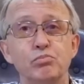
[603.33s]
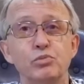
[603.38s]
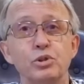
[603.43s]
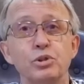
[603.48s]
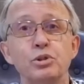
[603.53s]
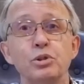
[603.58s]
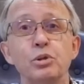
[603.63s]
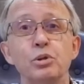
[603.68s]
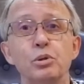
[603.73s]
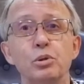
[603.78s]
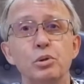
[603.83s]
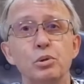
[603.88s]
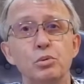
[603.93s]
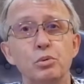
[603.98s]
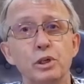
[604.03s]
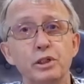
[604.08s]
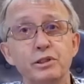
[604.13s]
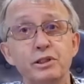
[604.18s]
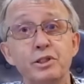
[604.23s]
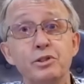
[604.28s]
so
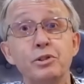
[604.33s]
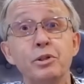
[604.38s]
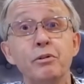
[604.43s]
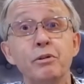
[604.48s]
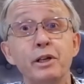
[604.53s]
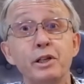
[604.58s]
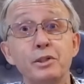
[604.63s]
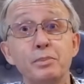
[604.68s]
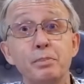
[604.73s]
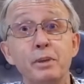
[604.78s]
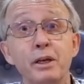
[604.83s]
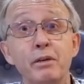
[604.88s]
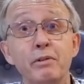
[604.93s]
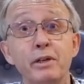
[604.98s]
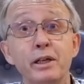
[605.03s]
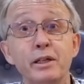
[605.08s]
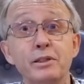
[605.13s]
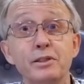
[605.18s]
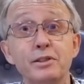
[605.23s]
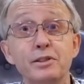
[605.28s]
what is your
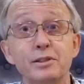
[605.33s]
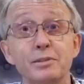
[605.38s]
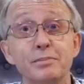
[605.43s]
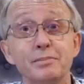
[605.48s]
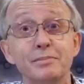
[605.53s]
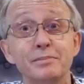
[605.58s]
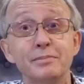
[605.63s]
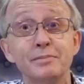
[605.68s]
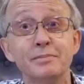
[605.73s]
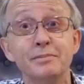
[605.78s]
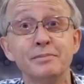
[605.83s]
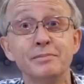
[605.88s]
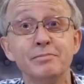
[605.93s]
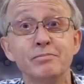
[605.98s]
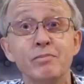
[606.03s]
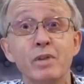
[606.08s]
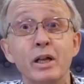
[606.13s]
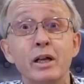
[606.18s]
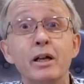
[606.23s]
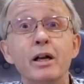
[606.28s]
experience?
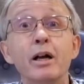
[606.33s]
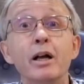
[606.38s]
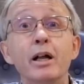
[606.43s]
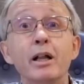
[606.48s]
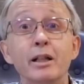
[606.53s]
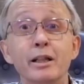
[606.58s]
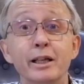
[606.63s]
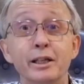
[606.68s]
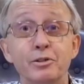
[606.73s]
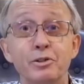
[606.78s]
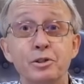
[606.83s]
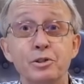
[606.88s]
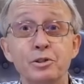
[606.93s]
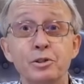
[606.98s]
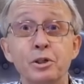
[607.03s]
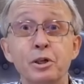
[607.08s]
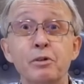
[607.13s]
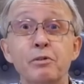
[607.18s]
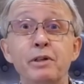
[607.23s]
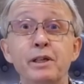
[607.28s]
Let us
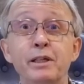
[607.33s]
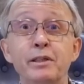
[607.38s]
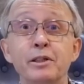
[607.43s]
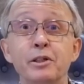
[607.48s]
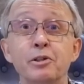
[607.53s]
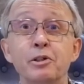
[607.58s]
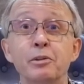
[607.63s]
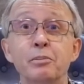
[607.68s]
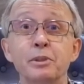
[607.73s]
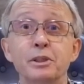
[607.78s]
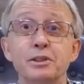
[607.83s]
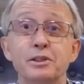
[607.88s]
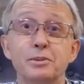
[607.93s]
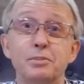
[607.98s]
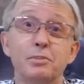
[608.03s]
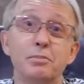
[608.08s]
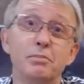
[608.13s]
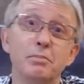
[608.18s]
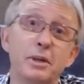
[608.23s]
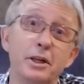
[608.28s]
know in the comments
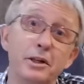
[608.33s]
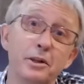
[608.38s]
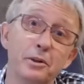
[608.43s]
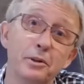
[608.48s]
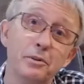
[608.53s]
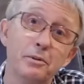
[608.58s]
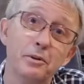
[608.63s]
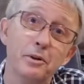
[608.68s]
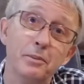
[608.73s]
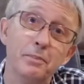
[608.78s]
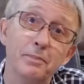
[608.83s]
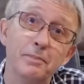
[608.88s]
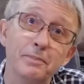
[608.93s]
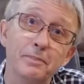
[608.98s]
below.